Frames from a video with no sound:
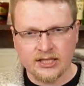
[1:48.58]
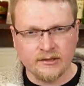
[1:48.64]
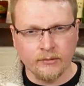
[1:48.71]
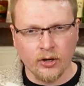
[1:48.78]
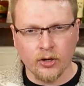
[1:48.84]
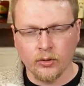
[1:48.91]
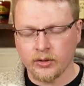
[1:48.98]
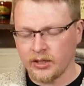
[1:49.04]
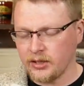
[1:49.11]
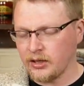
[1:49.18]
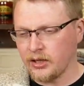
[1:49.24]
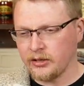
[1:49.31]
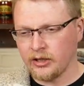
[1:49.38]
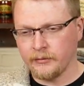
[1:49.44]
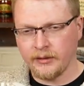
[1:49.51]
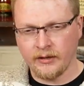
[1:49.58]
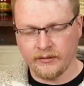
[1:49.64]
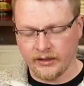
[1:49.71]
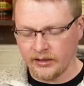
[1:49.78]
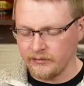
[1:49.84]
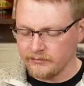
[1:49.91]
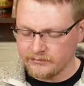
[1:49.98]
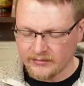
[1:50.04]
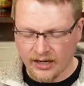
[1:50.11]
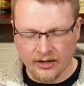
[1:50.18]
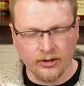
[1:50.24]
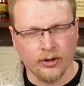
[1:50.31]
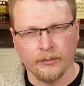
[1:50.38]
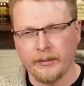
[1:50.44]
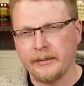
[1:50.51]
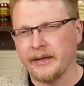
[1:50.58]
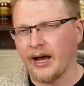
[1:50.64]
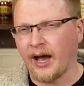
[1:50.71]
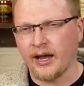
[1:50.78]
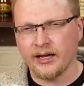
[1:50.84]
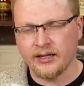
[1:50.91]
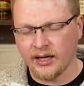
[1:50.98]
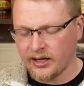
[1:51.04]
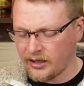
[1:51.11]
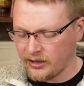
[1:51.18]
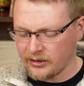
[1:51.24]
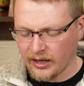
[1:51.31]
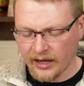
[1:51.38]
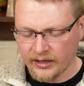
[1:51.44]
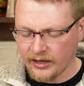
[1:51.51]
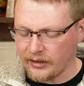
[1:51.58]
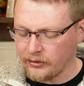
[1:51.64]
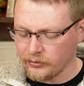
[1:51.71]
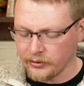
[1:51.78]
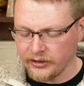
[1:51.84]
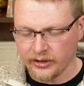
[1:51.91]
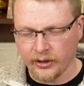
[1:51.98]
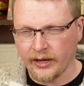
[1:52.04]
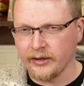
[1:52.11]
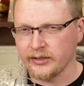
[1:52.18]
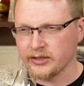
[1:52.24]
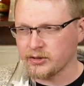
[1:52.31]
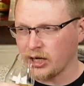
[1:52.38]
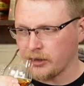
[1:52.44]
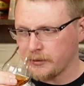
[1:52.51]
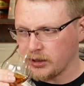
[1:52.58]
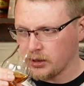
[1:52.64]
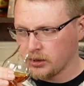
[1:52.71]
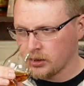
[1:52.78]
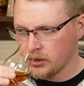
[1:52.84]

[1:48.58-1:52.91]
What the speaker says: smoke, a little bit of like, I don't know, maybe iodine. I don't really know how to describe it.